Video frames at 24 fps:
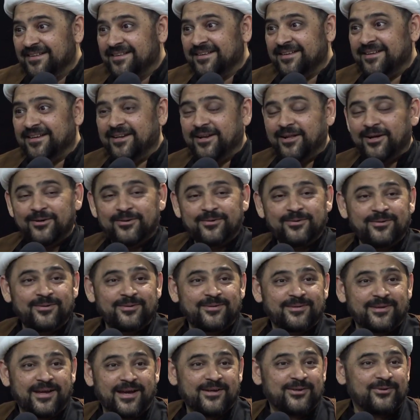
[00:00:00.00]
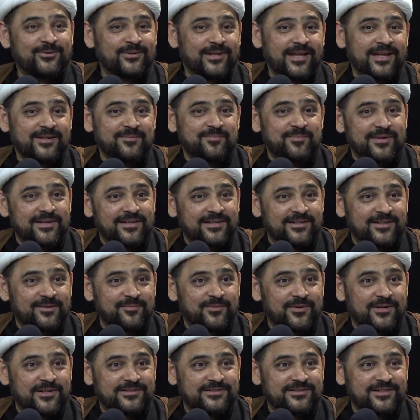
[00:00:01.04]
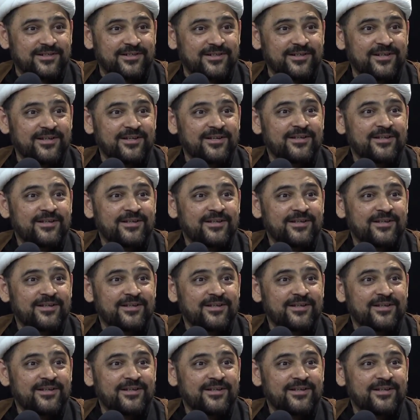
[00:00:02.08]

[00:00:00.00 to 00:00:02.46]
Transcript: You know, I don't like being under pressure.